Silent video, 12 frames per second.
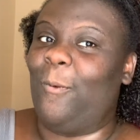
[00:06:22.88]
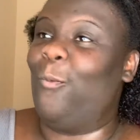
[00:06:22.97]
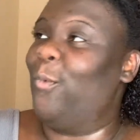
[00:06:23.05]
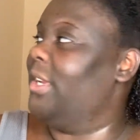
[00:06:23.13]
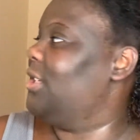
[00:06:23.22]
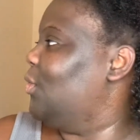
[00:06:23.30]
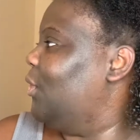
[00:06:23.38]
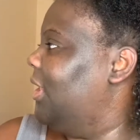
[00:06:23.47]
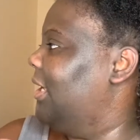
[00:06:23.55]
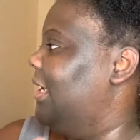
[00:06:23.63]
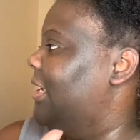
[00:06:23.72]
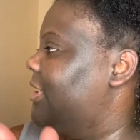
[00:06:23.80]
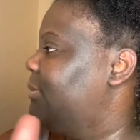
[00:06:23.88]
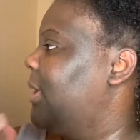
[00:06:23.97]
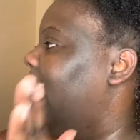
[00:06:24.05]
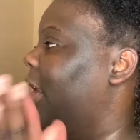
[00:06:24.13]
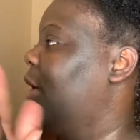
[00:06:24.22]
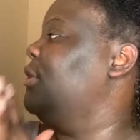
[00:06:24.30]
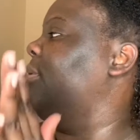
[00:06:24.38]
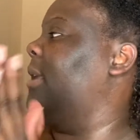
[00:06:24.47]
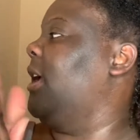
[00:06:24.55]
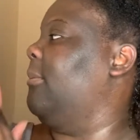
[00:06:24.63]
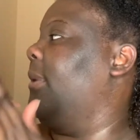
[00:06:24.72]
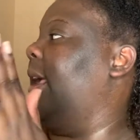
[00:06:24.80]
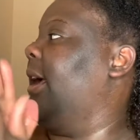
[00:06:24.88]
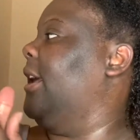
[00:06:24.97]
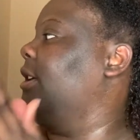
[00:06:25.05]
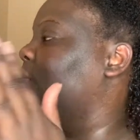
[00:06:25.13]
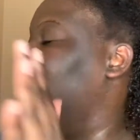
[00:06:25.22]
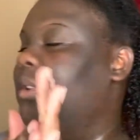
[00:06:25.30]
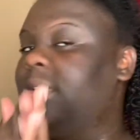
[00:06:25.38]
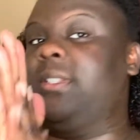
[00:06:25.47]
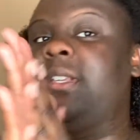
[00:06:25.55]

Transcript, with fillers: which oil it is. But I know Jamaican black castor oil